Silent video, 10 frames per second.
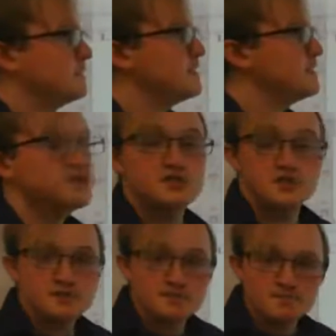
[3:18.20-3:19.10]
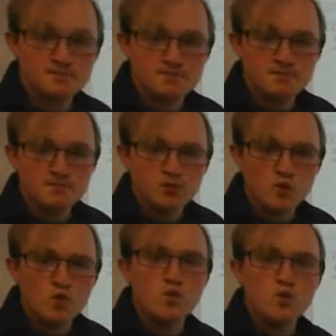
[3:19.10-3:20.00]
let's just use,
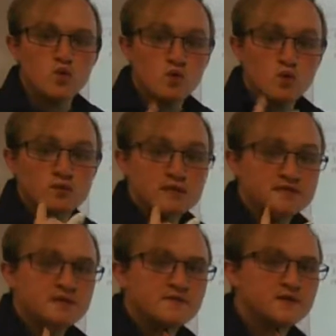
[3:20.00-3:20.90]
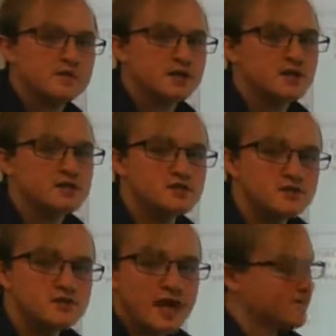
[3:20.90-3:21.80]
let's differentiate. Let's
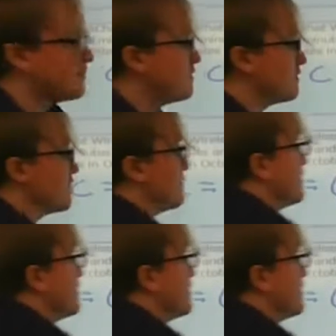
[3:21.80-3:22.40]
use F for